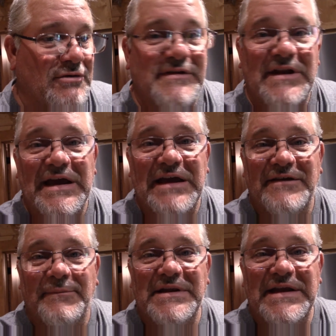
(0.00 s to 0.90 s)
today
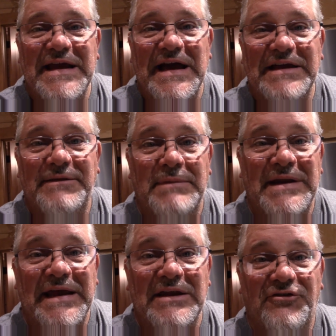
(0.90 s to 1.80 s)
is I'm going to dehydrate
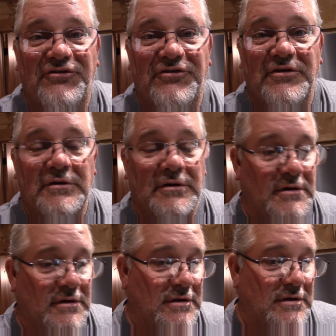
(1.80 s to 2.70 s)
bananas,
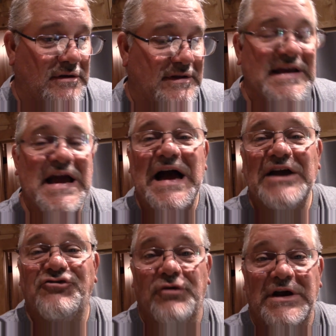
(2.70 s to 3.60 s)

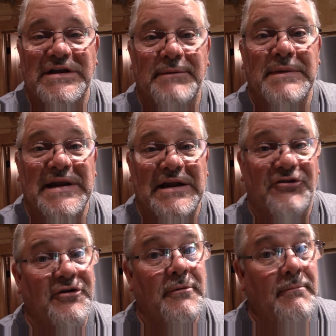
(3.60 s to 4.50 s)
dehydrate
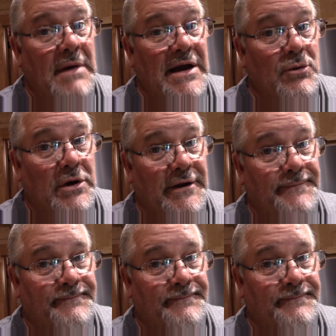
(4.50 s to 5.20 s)
bananas my way.